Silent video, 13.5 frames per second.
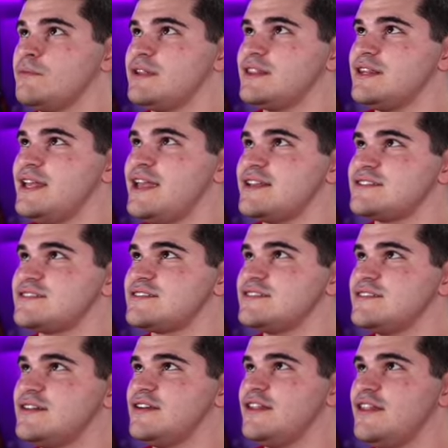But this
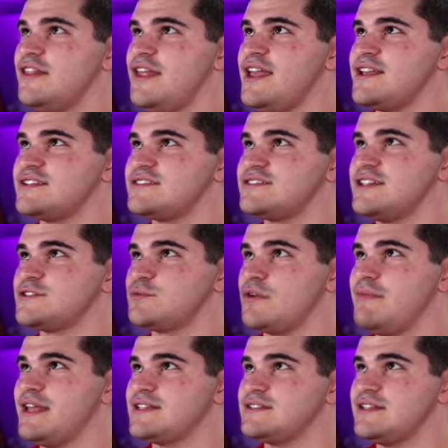this is what
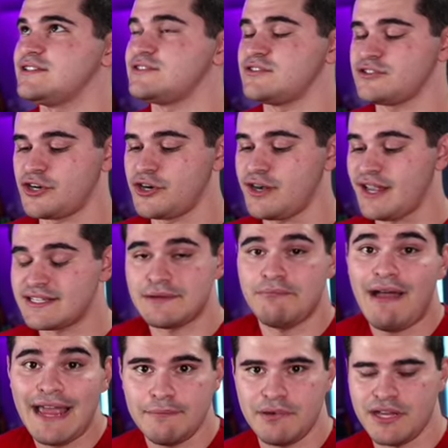makes these starter decks, in
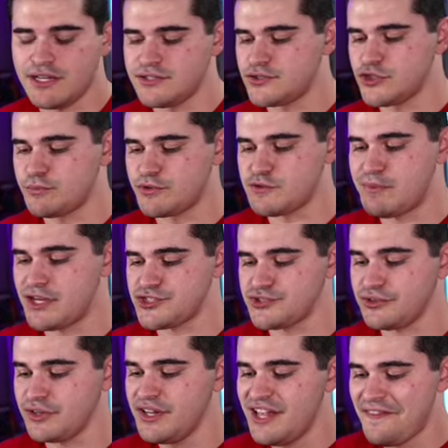my opinion, super
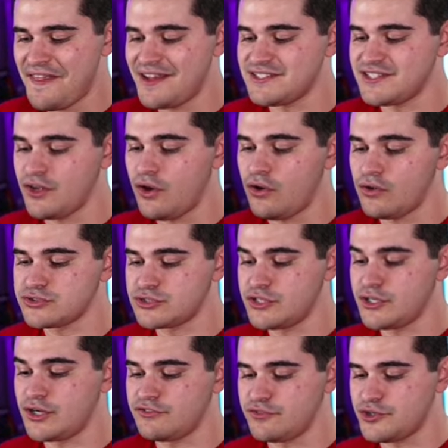special. That is the alternate
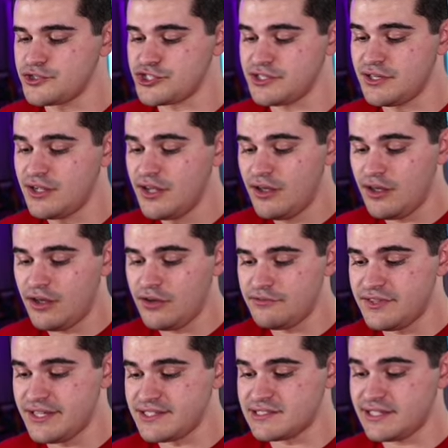art version of
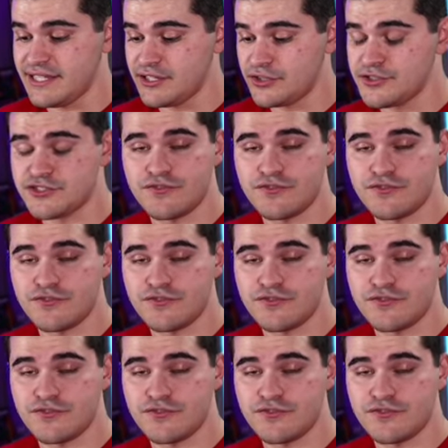these leaders.